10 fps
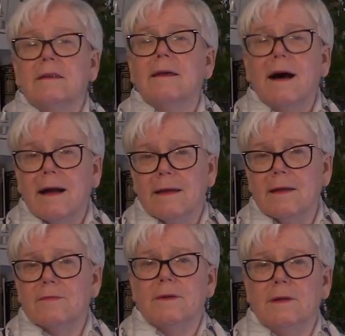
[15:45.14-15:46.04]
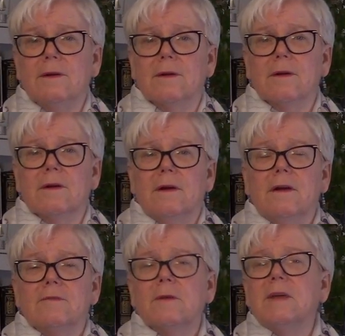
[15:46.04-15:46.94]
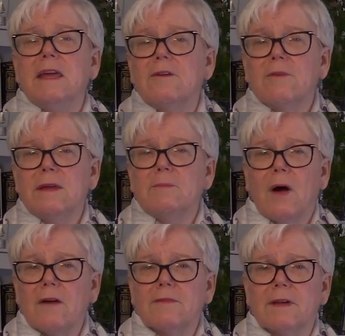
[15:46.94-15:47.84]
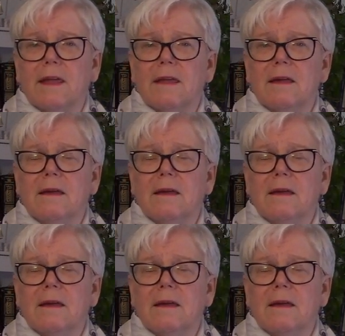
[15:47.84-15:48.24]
die every year from heat or eat poverty.